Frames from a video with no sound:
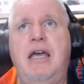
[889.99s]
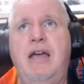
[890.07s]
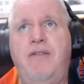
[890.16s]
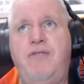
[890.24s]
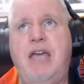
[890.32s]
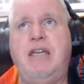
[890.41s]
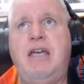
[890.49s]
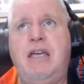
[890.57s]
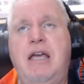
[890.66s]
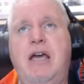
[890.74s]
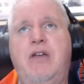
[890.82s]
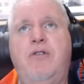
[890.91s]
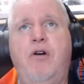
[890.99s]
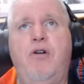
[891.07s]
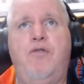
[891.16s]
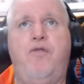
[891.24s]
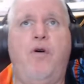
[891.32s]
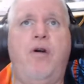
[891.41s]
If they can get
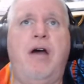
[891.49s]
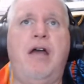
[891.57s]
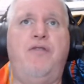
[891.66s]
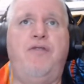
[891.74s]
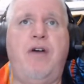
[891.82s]
4 out of